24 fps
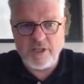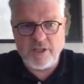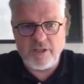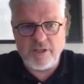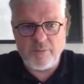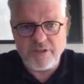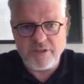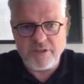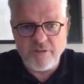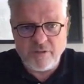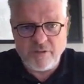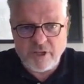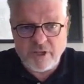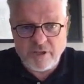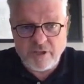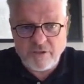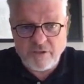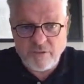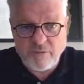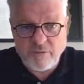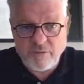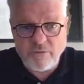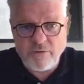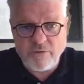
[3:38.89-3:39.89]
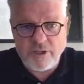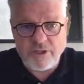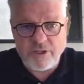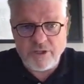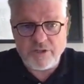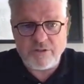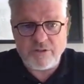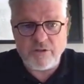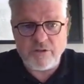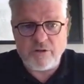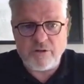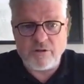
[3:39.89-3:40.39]
The best you can do
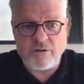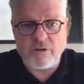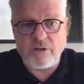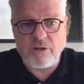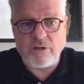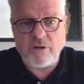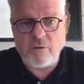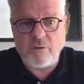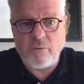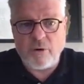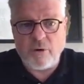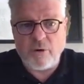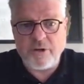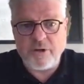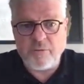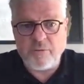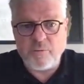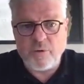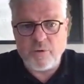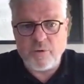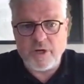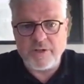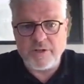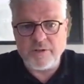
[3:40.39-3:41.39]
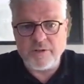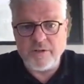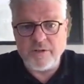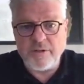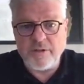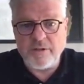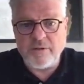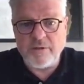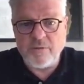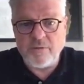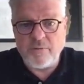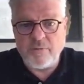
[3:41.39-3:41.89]
is talk a one-on-one
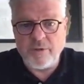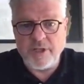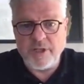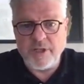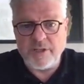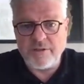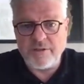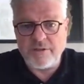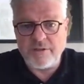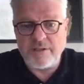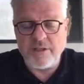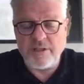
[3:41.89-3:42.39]
with